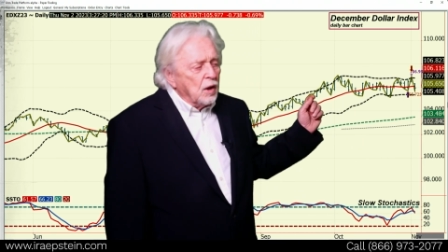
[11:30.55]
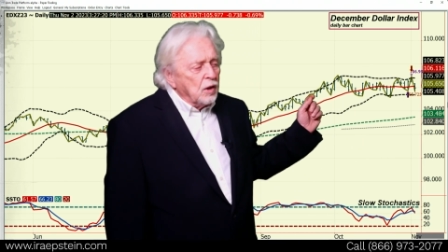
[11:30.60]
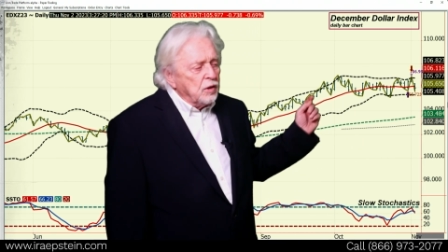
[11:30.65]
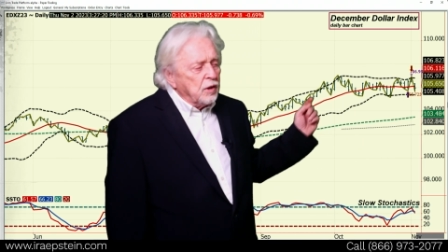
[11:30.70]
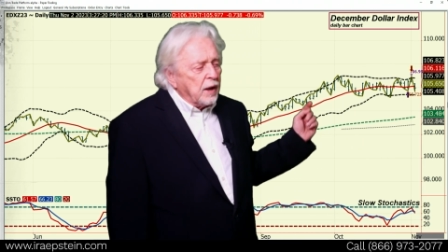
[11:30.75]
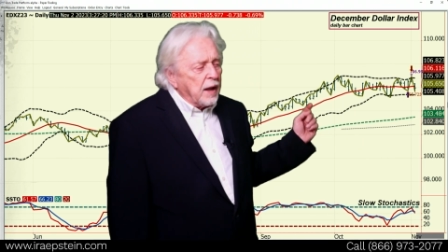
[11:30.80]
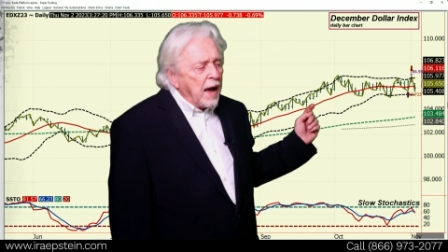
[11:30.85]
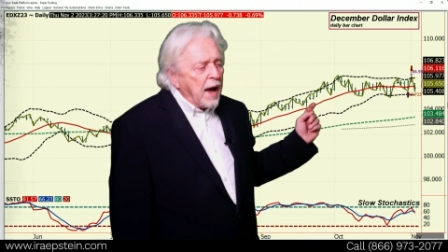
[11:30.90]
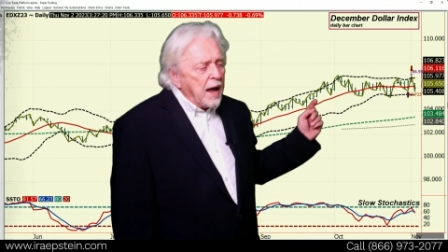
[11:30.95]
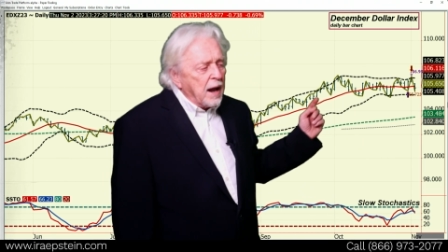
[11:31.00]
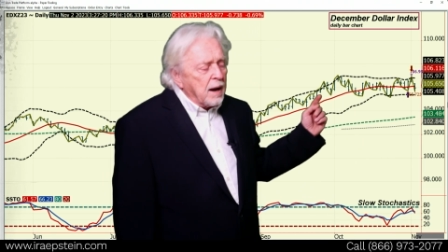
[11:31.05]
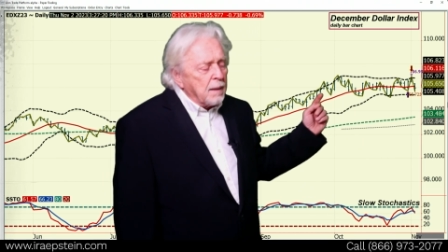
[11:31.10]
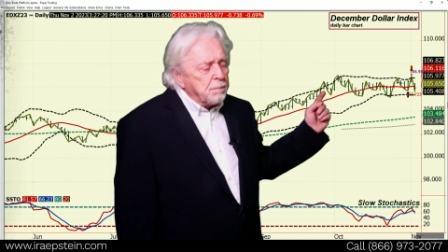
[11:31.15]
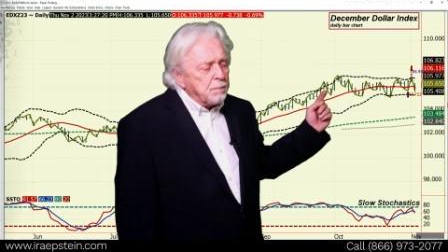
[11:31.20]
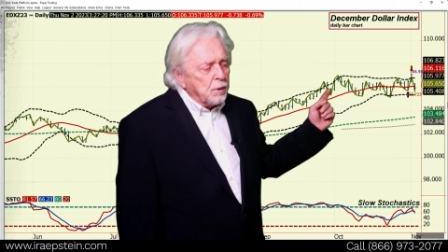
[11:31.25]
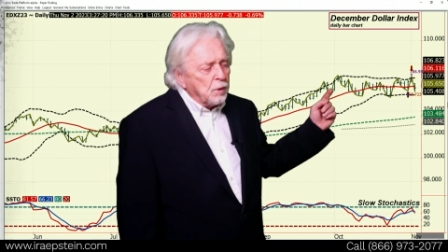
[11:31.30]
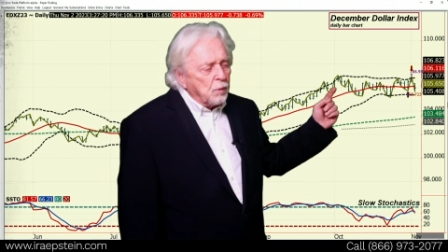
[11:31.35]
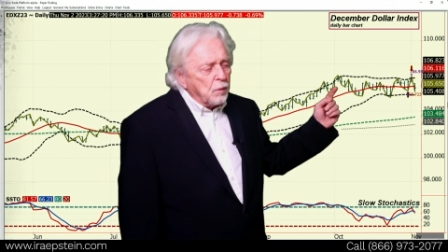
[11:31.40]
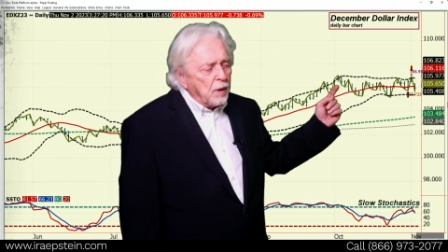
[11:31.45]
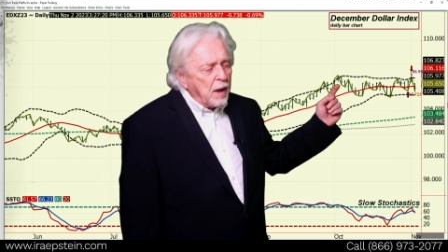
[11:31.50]
you got
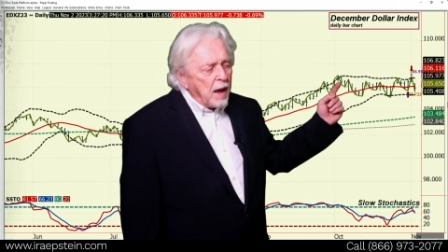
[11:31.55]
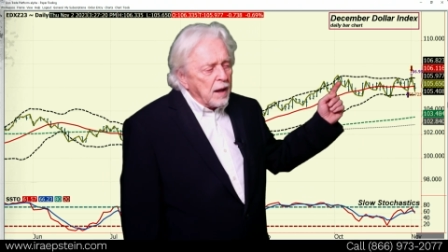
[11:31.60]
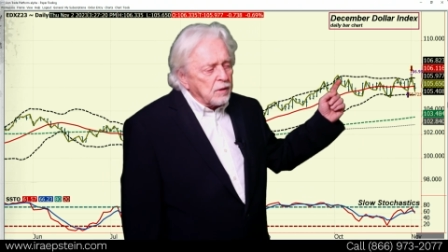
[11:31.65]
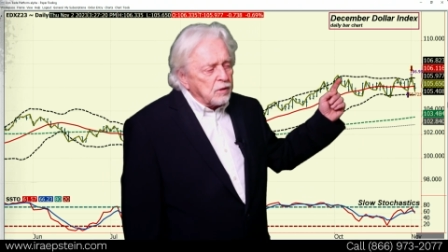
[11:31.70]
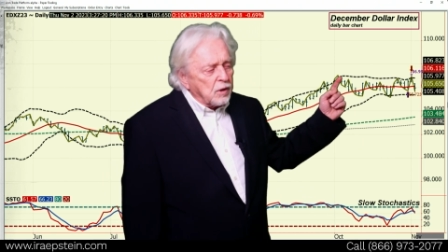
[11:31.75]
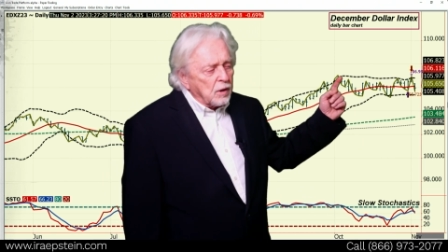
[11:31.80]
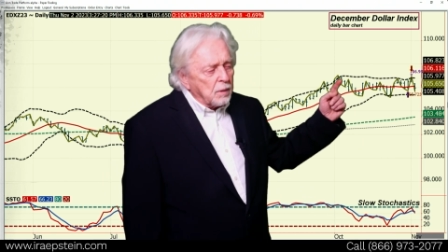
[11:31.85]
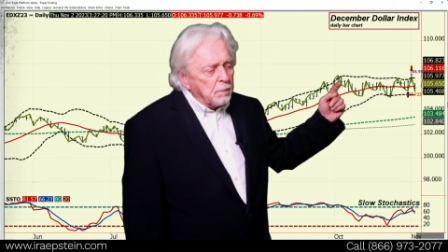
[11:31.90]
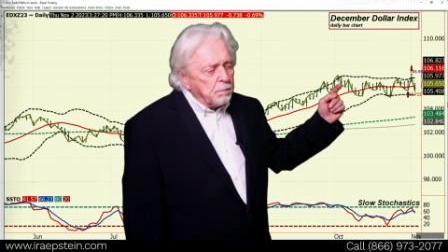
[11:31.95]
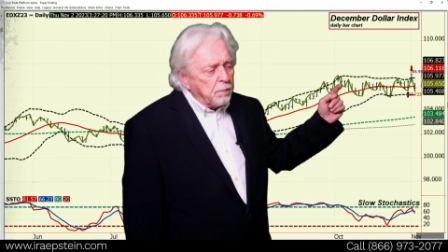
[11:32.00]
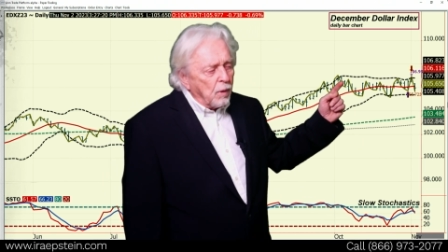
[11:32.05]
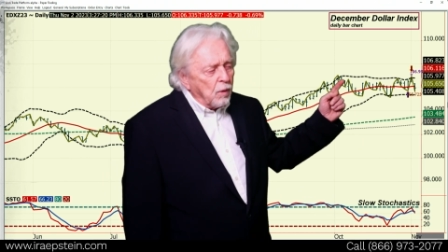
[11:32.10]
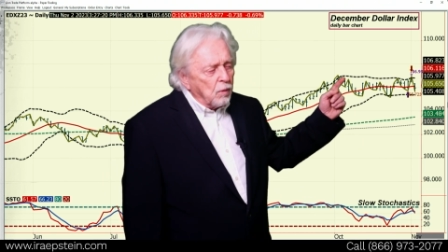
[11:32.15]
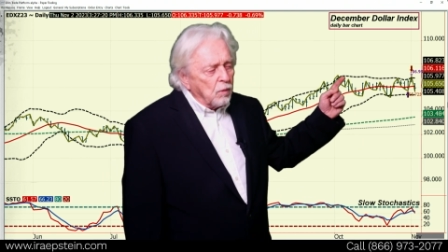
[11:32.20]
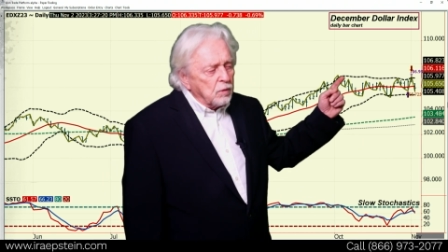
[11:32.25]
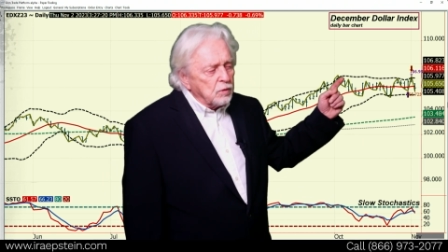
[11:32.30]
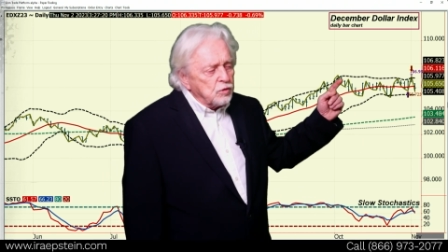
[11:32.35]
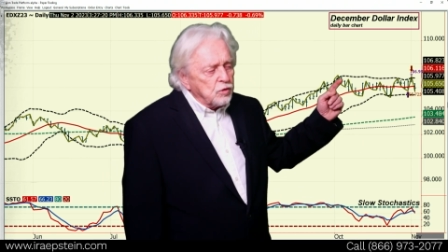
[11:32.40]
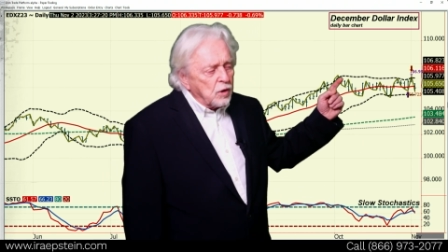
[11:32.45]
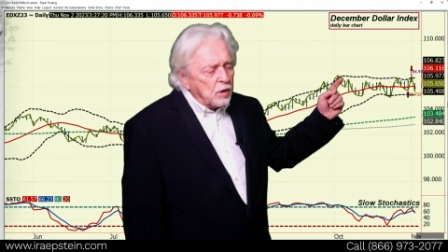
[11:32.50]
up, you got to the
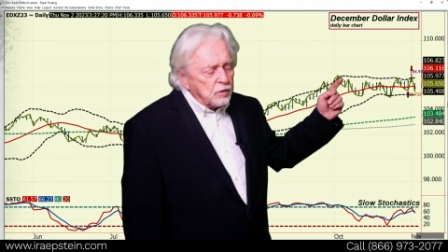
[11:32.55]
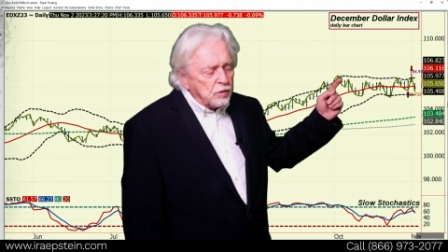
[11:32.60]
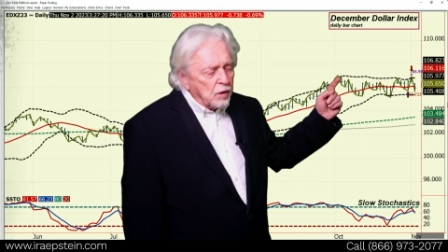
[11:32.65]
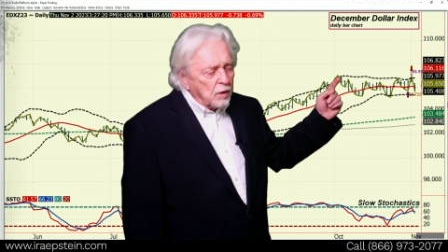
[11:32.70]
Bollinger,